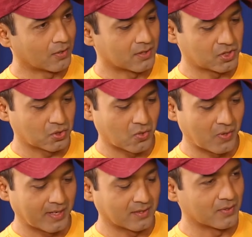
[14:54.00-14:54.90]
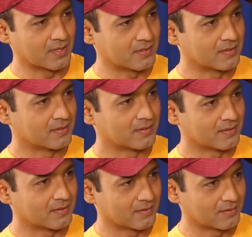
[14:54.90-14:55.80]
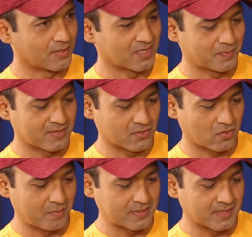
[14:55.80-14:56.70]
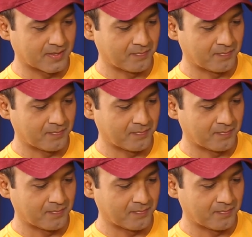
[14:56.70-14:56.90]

on the show and you had expressed your comments